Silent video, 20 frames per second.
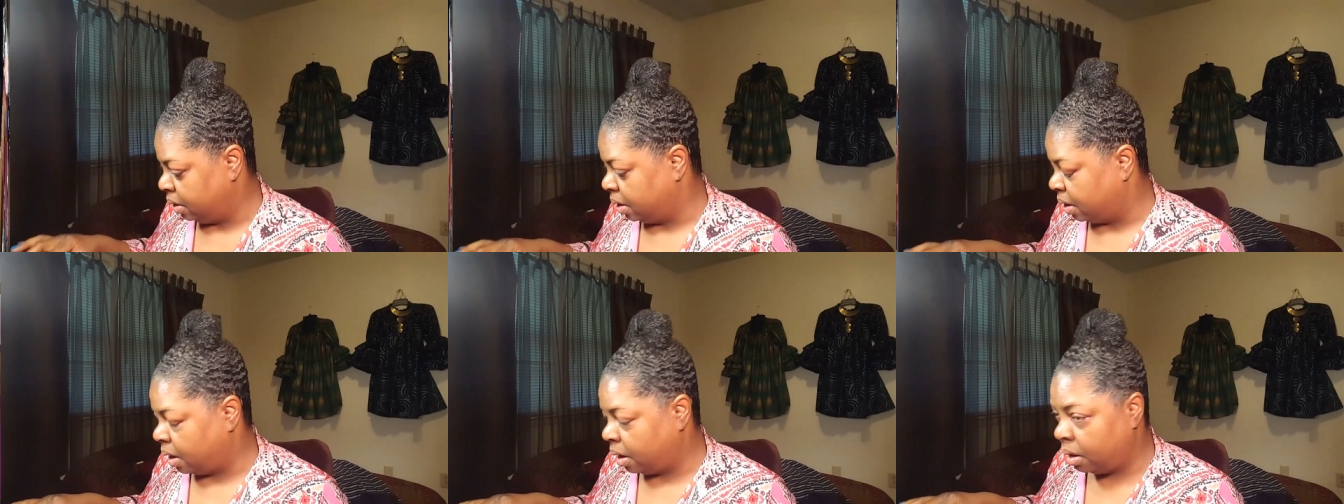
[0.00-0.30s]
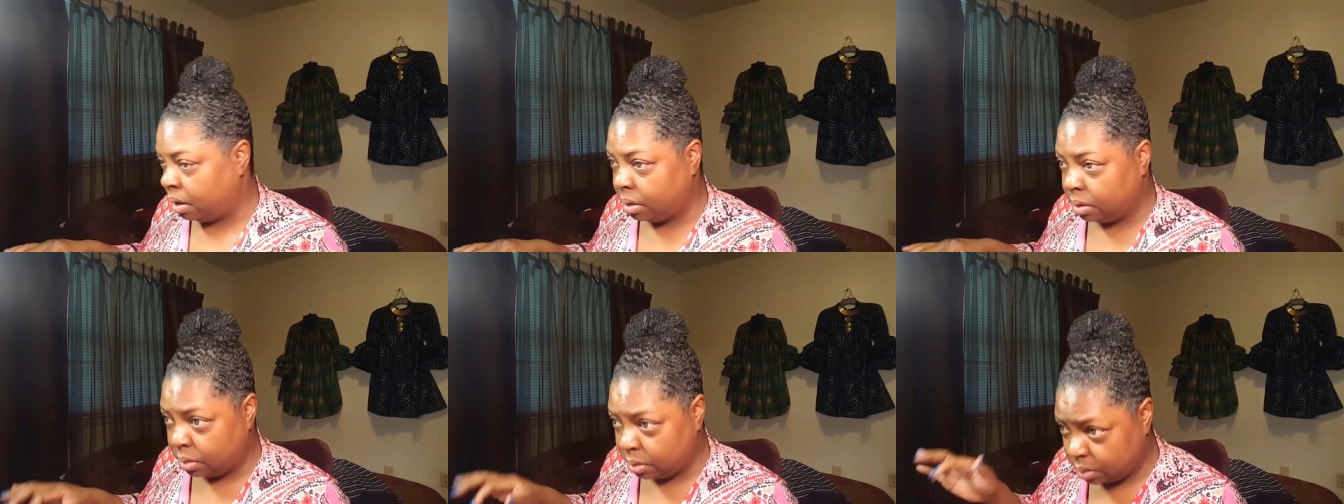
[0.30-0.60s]

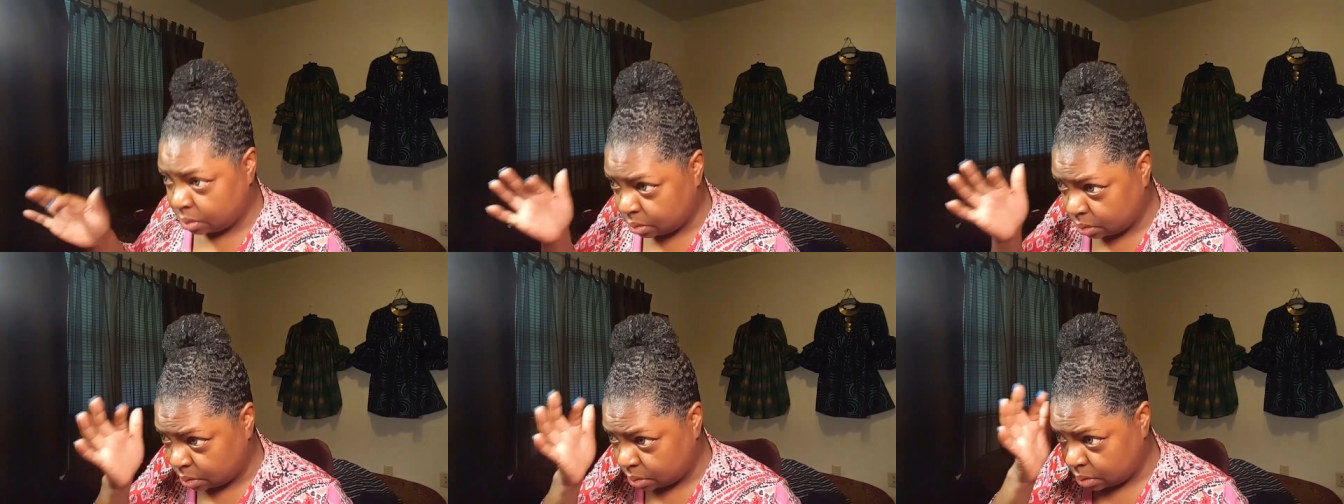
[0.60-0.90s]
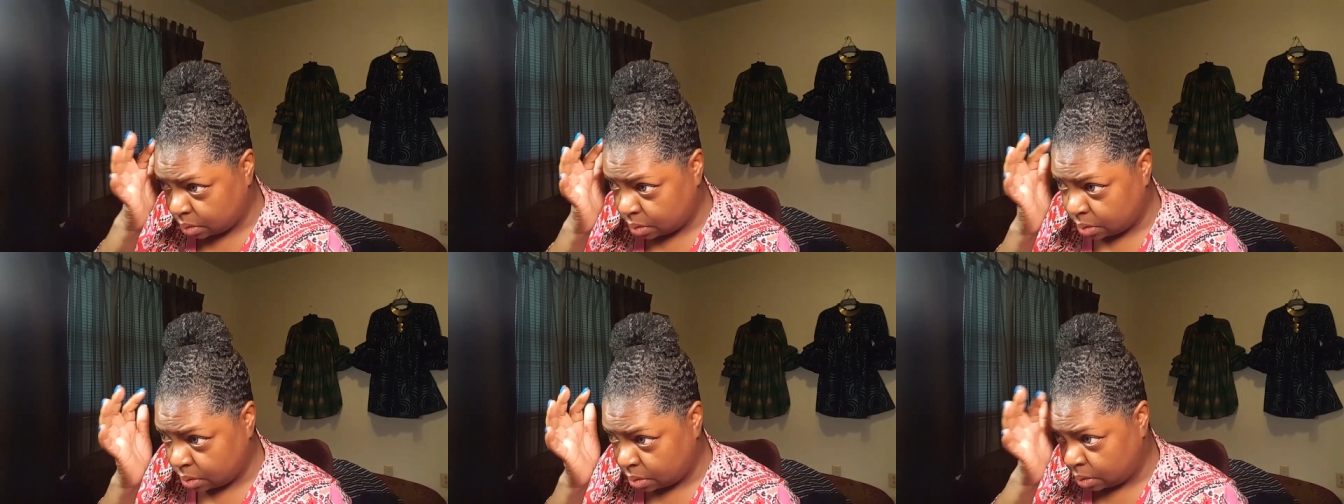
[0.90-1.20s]
y'all,
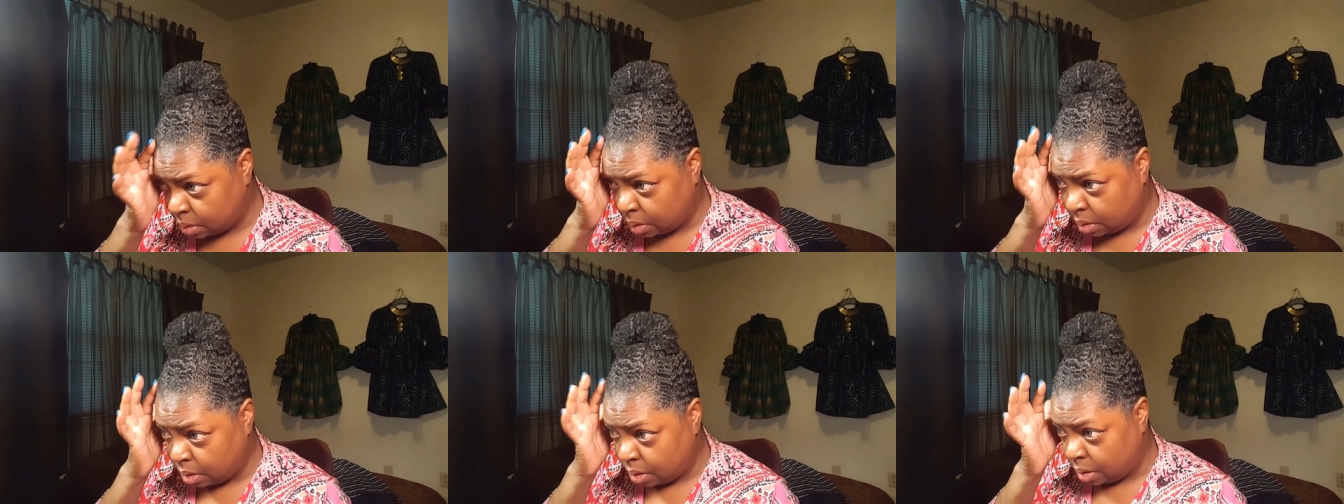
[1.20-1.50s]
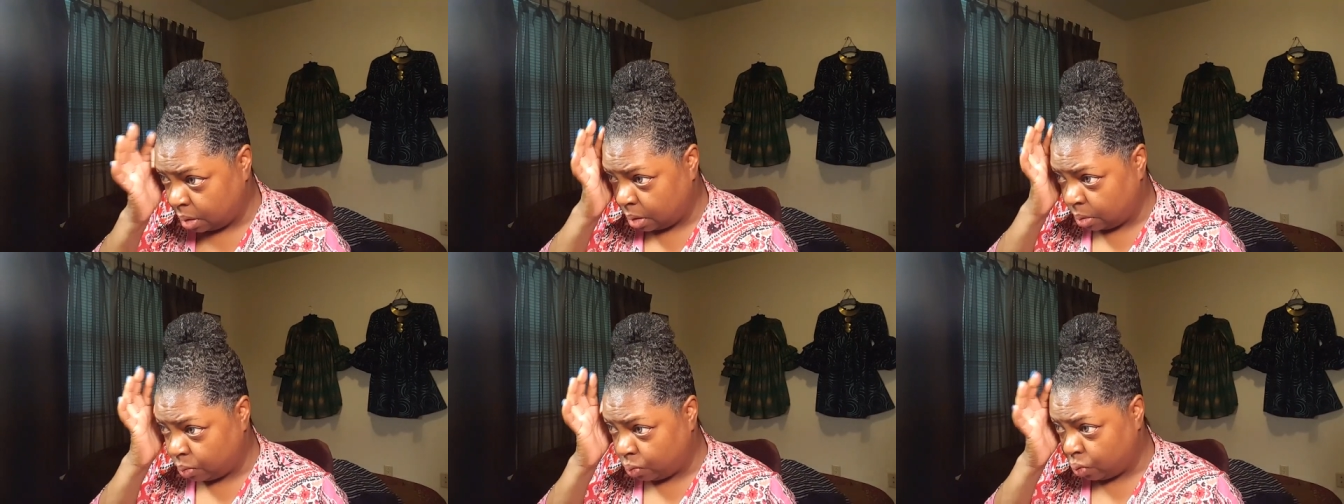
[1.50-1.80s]

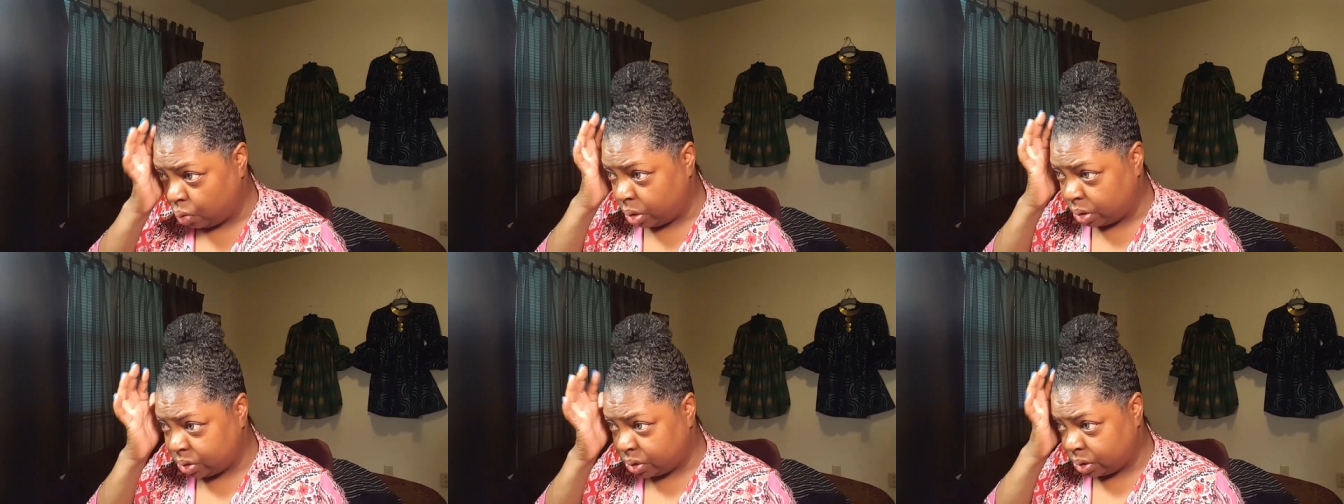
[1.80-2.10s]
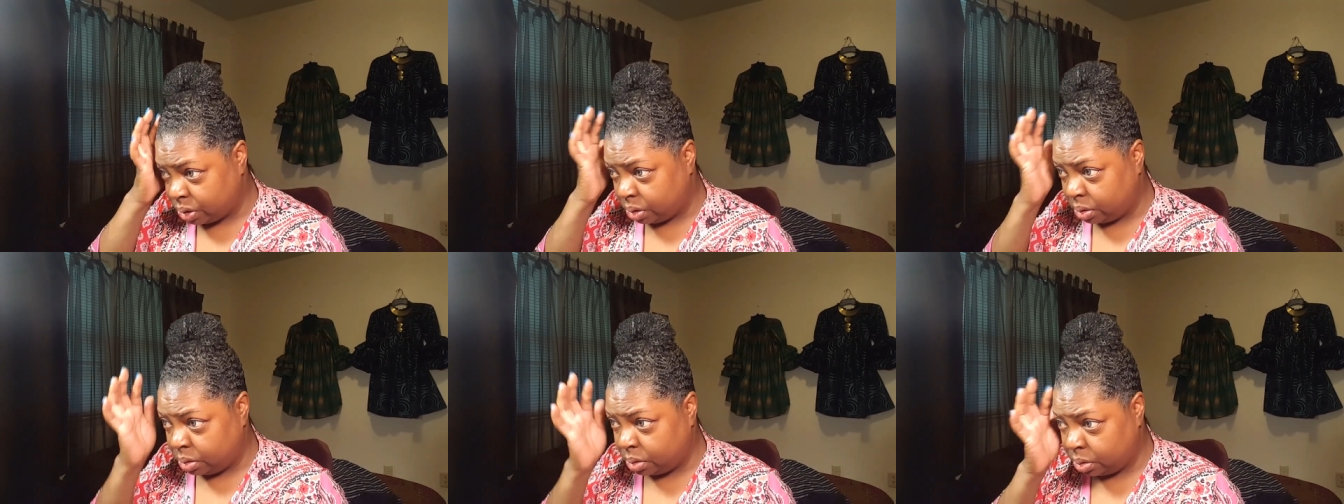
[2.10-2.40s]
I'm
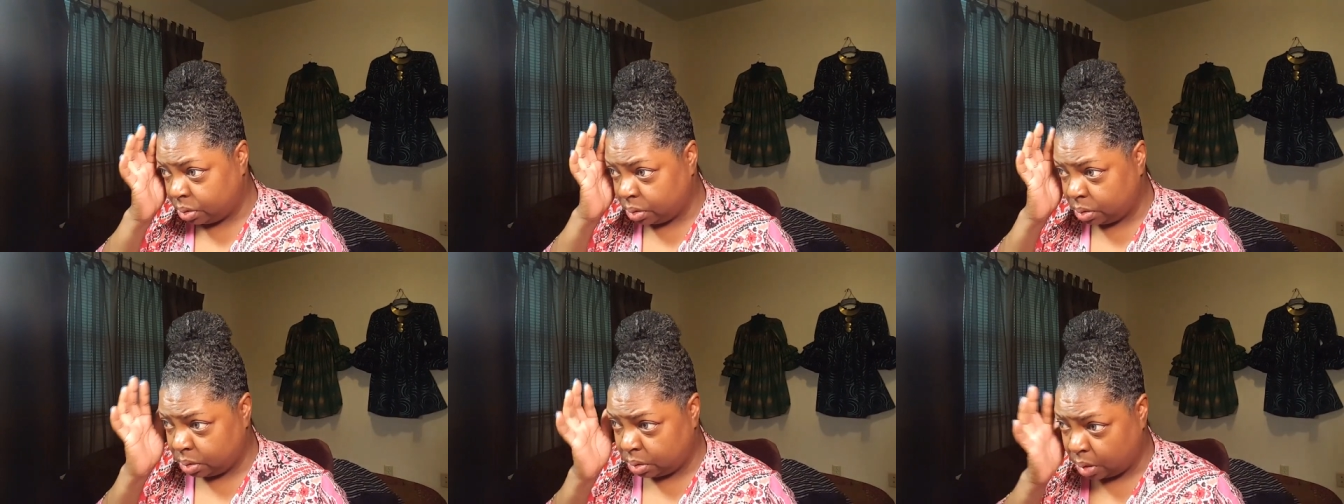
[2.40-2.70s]
rushing.